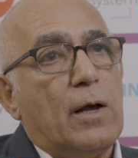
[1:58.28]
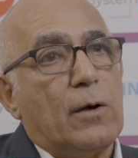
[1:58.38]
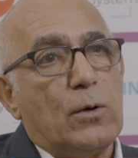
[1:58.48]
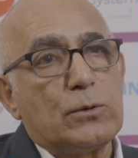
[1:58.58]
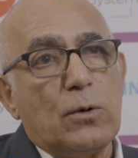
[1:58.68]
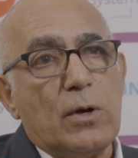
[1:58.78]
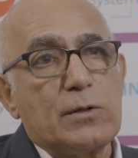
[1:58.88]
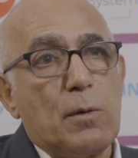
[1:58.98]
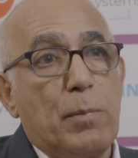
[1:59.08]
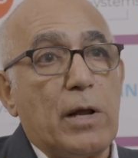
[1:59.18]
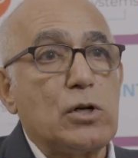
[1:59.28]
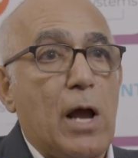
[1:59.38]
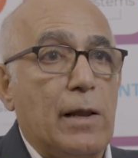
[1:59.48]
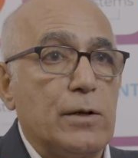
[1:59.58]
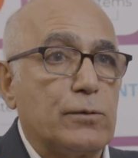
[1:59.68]
and also it's a big
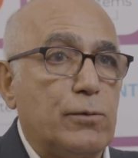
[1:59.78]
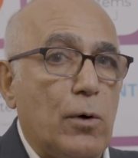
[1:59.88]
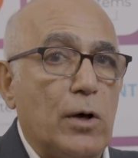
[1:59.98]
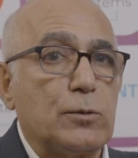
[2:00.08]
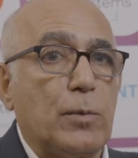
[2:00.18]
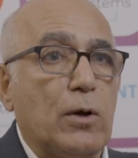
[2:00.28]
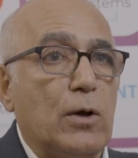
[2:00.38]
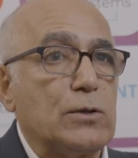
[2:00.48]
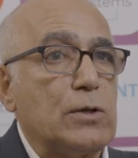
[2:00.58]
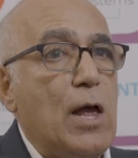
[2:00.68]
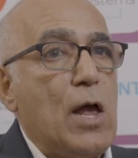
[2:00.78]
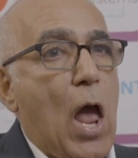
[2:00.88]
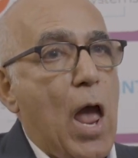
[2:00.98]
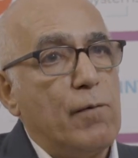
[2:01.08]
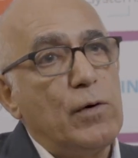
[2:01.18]
challenge for us because
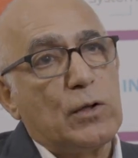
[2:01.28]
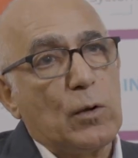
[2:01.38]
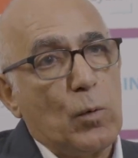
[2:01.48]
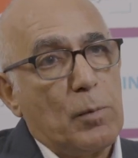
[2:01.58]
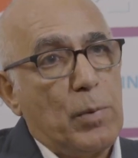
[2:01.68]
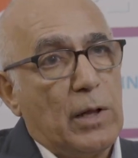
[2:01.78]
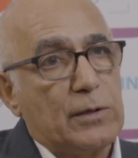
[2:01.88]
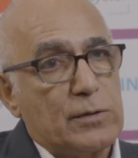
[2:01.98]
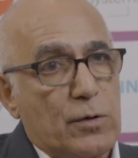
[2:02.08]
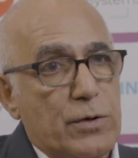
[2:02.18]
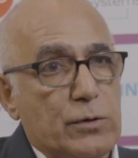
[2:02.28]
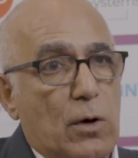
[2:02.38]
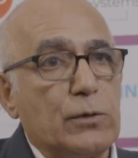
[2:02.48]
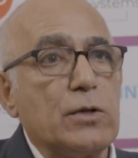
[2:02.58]
everything we build as a result